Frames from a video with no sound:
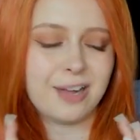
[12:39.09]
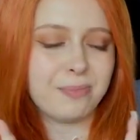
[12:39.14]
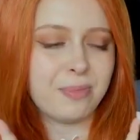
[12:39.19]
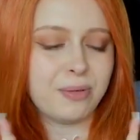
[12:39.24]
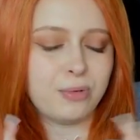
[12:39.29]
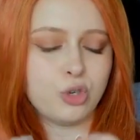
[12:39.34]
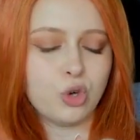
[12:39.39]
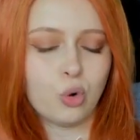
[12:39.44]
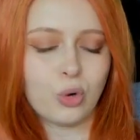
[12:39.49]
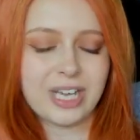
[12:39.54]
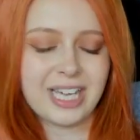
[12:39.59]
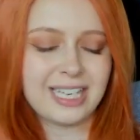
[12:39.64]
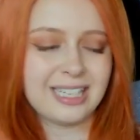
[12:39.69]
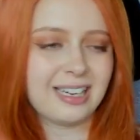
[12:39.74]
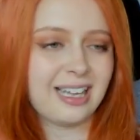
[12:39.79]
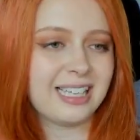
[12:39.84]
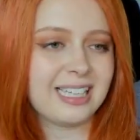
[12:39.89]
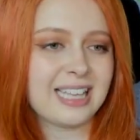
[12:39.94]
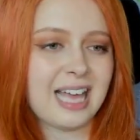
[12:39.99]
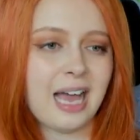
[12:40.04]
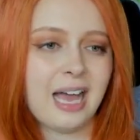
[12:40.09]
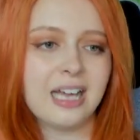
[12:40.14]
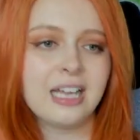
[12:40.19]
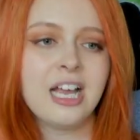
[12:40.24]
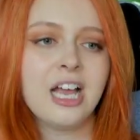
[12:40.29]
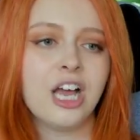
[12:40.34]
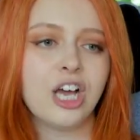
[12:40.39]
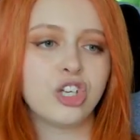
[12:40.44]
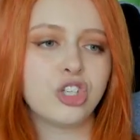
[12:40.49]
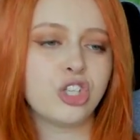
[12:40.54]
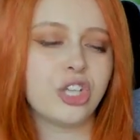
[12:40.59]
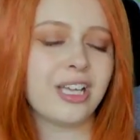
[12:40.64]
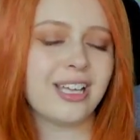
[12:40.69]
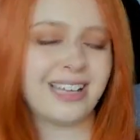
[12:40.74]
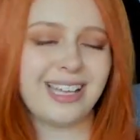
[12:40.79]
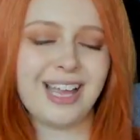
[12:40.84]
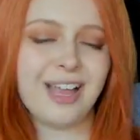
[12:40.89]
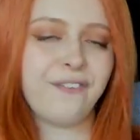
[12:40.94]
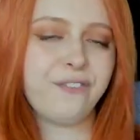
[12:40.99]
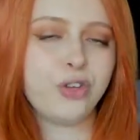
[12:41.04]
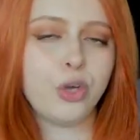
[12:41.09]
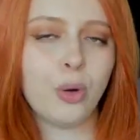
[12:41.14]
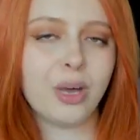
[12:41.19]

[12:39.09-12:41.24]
I'm annoying like that. If you